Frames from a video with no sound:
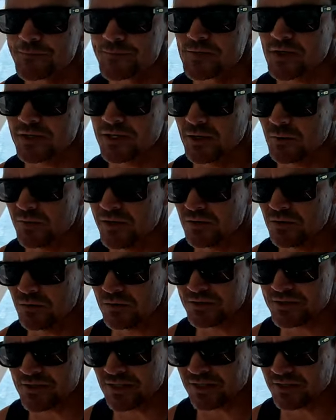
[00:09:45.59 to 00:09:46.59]
So yeah, we
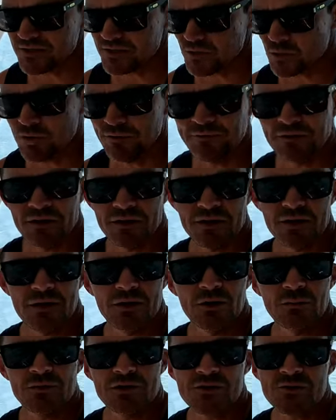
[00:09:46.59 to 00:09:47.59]
were stuck at Scawfell there a
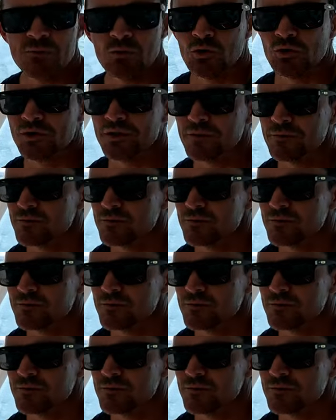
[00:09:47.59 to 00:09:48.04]
little bit this morning.